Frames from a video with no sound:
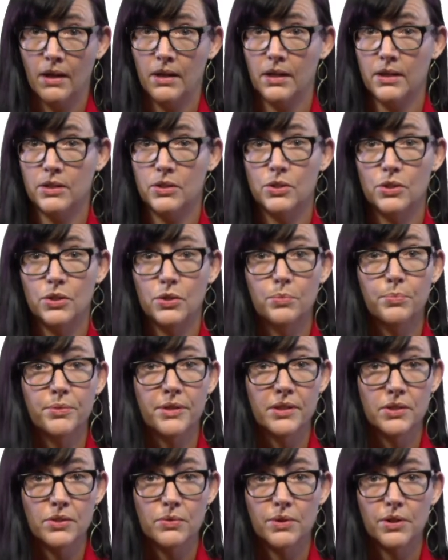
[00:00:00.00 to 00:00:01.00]
Its 2
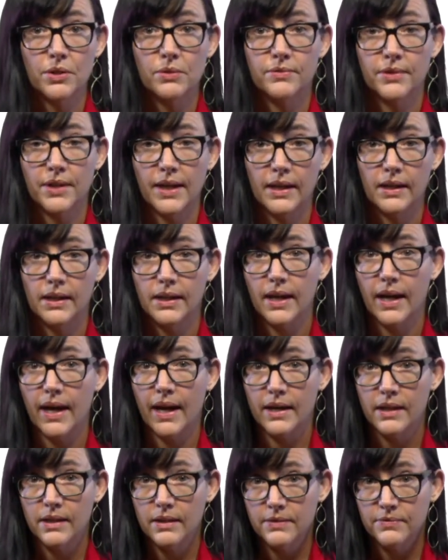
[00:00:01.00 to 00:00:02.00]
plus 3 over 8
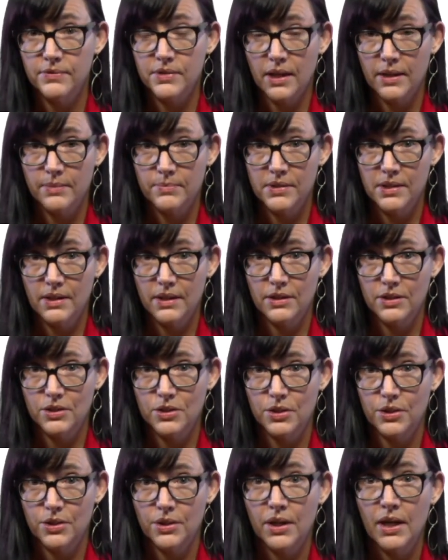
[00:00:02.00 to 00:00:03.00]
additive time
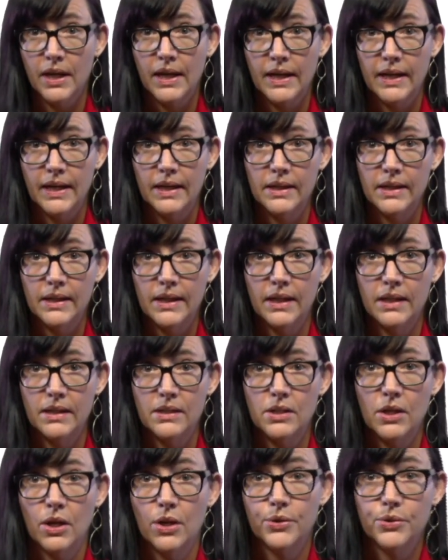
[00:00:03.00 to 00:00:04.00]
signature
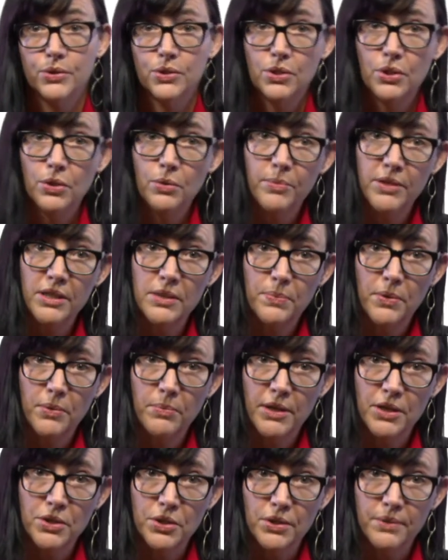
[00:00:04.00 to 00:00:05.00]
indicates 2 beats per
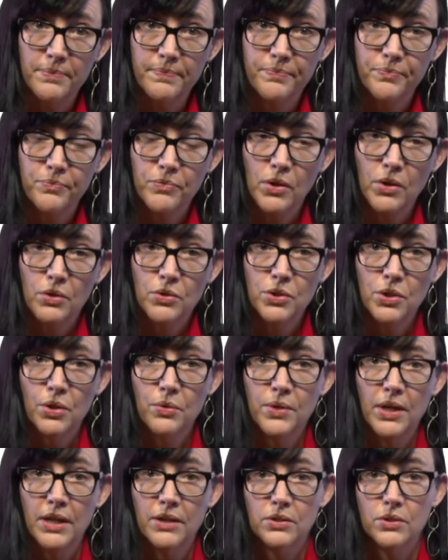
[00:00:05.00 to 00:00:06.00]
measure,
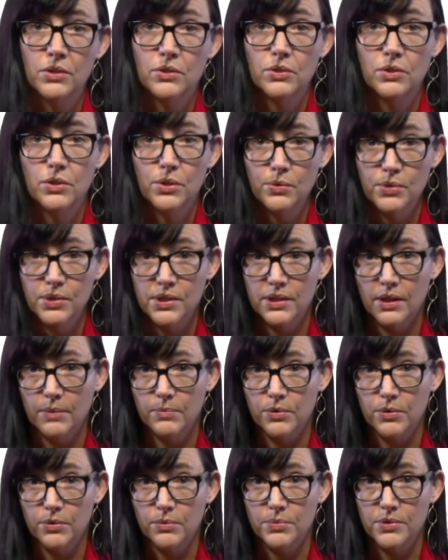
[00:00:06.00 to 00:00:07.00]
shown as 2
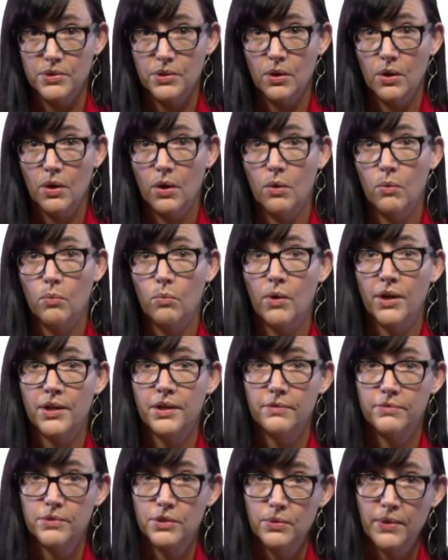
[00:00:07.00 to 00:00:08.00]
subgroups, one
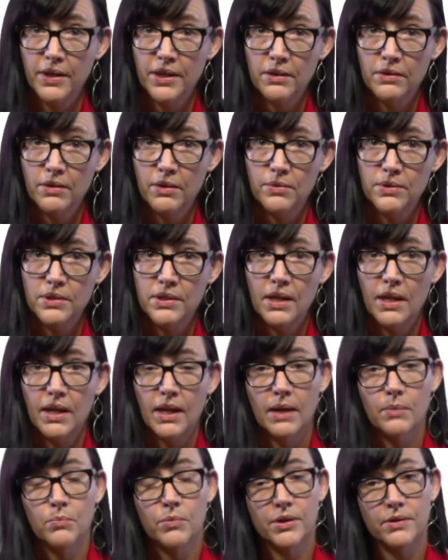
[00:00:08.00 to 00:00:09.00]
of 2/8 notes
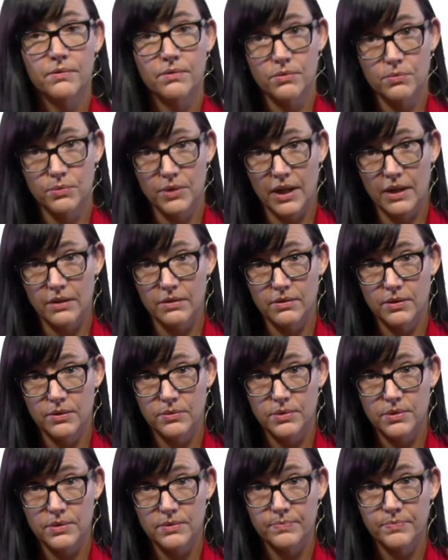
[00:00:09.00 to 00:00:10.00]
and one of 3/8
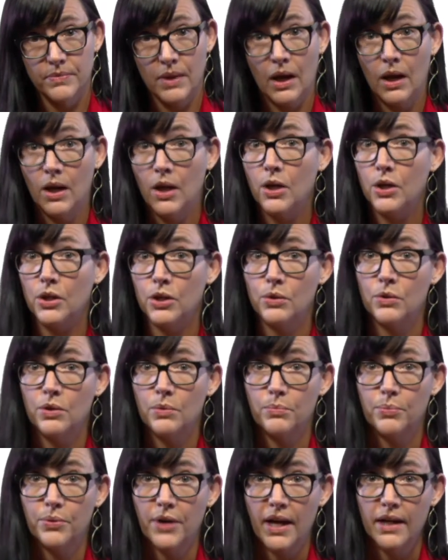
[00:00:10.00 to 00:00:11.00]
notes. You
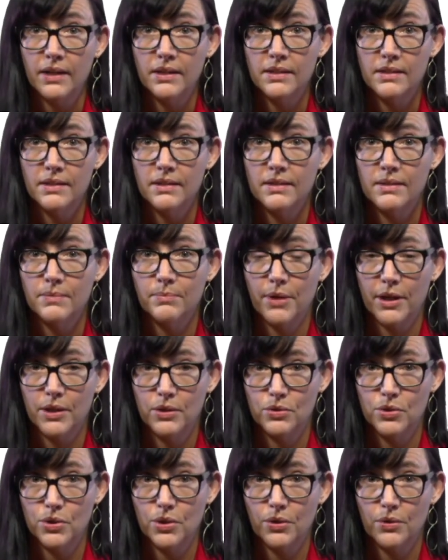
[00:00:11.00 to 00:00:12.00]
can practice this in
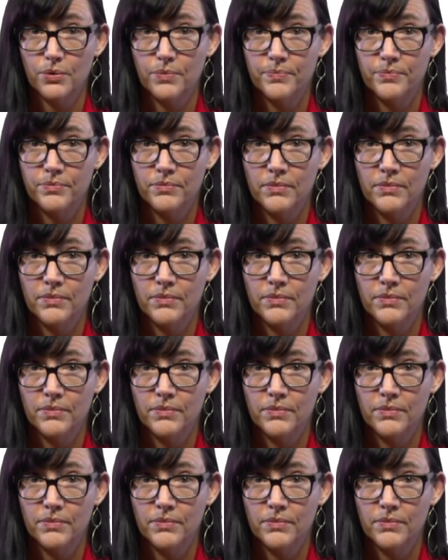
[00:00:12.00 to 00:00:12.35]
pajduszko.